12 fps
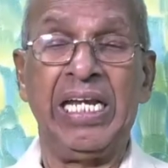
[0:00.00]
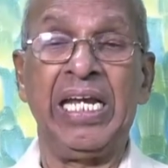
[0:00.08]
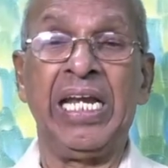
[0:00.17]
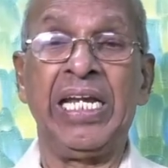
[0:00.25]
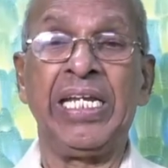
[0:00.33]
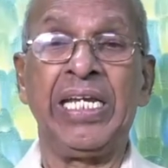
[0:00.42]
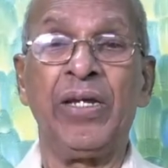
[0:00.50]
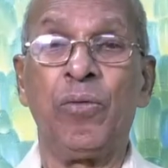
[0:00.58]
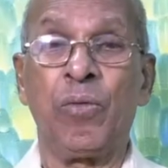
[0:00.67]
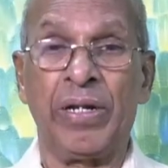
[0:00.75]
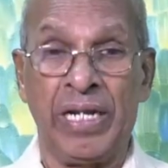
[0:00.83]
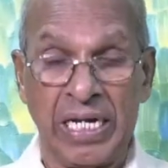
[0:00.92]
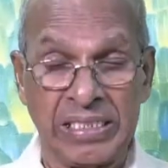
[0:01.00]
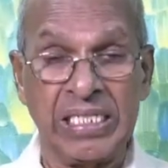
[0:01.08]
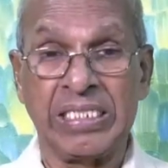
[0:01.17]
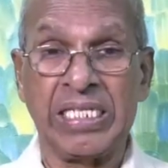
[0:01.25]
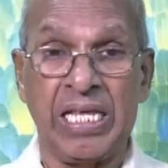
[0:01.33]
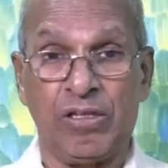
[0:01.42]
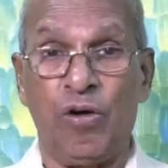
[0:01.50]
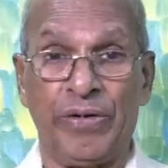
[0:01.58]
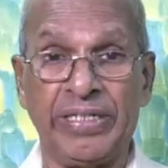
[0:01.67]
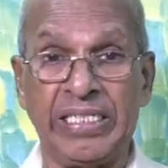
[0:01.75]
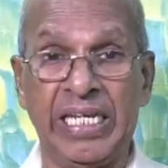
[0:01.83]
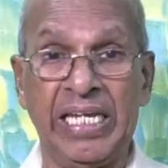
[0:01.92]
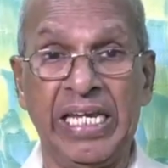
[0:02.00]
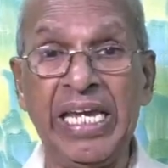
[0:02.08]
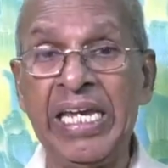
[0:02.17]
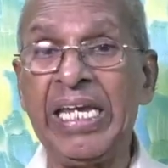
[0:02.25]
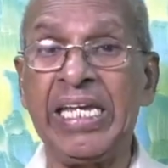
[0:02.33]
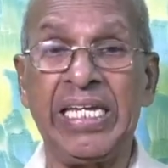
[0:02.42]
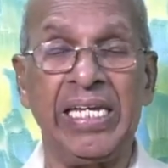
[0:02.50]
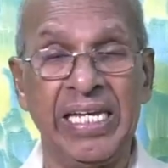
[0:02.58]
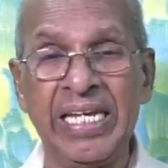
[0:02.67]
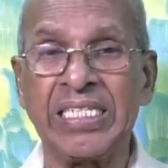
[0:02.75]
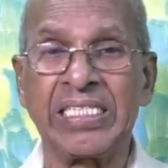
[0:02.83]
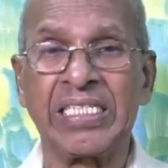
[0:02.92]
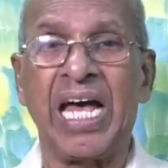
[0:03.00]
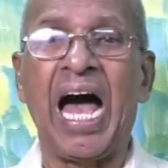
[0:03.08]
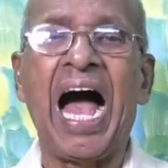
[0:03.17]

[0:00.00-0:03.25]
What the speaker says: anyone else's authority. He is the